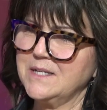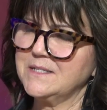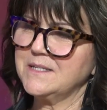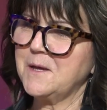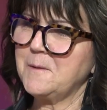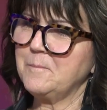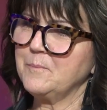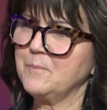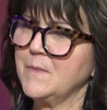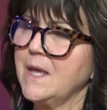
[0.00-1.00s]

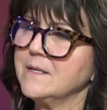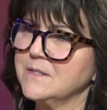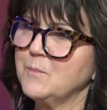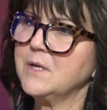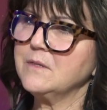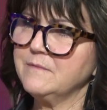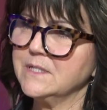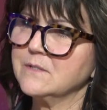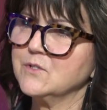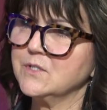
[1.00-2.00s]
so both of
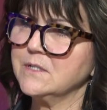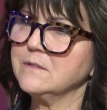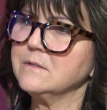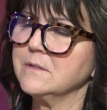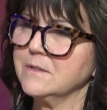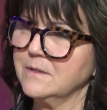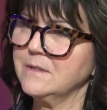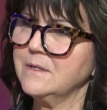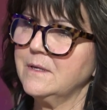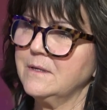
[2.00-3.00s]
us are still
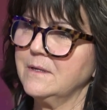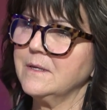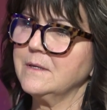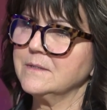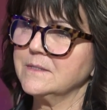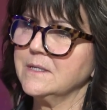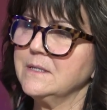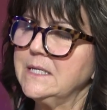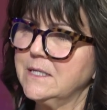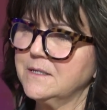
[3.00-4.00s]

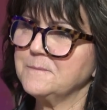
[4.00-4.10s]
in it.